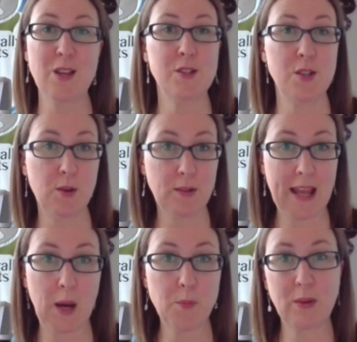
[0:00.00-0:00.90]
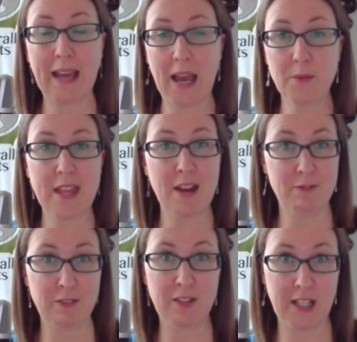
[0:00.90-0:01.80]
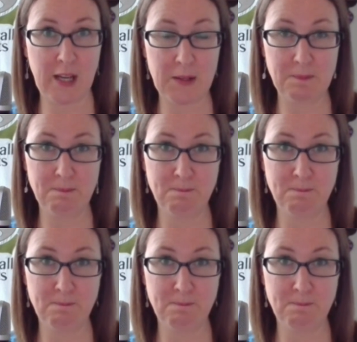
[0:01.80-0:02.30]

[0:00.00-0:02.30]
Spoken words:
so you can help your cat with every video.